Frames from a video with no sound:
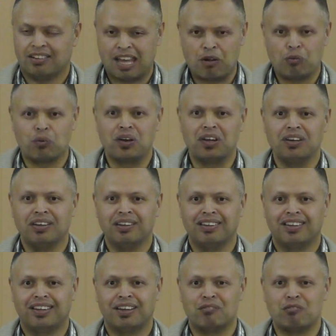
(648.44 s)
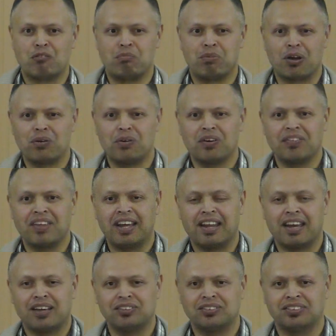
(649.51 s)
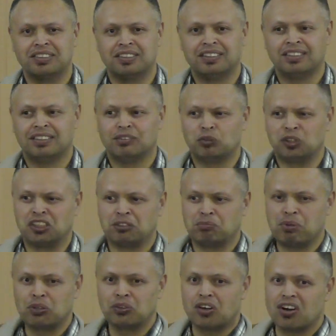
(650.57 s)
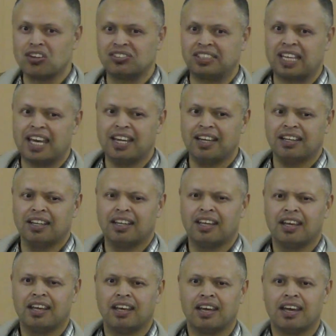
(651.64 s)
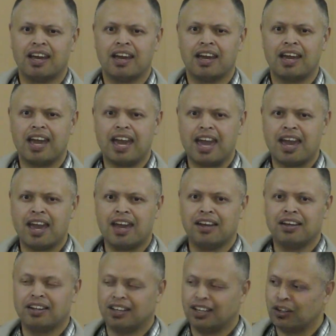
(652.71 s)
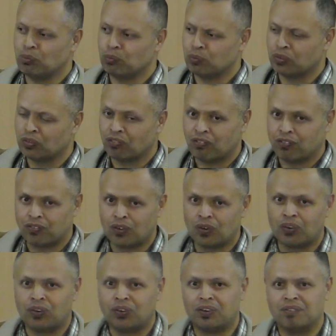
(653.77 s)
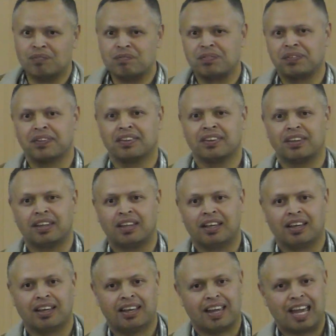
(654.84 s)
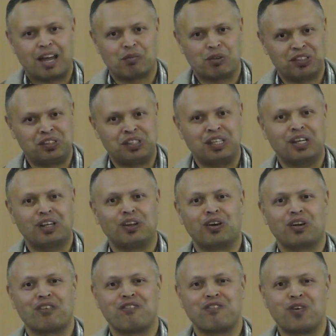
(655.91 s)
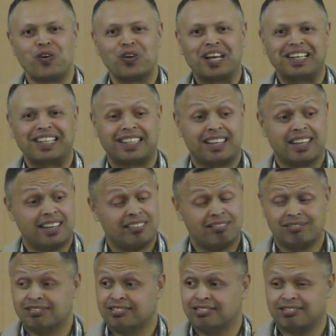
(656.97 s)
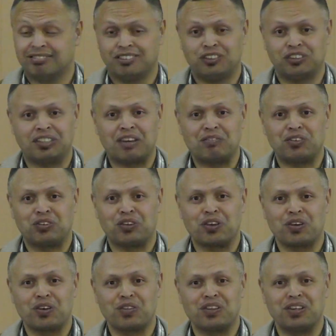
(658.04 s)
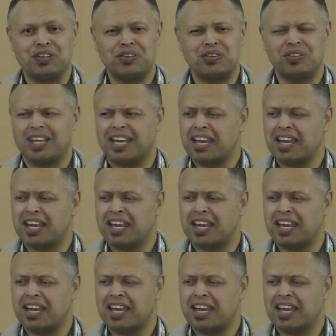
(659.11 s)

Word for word: that wind will blow on that house, which is built on sand, and it will fall. And we see a lot of falling today. Just have to turn on the news,